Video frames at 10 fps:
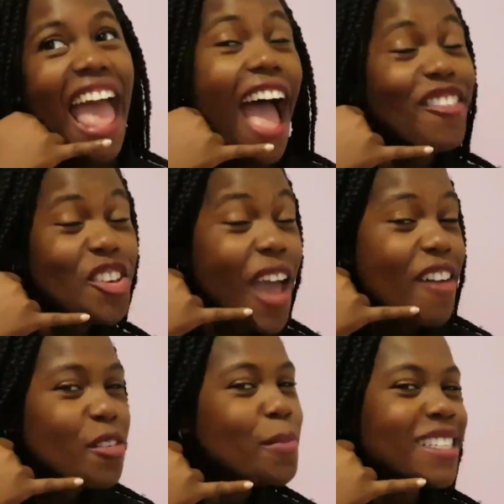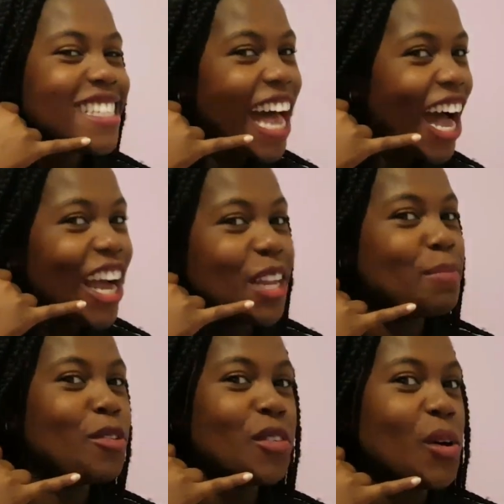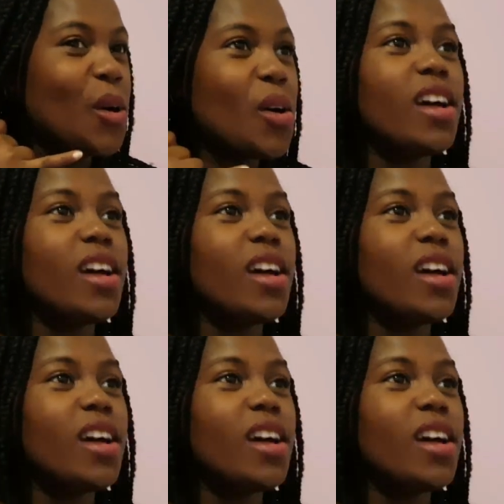have you ever been to Ireland before?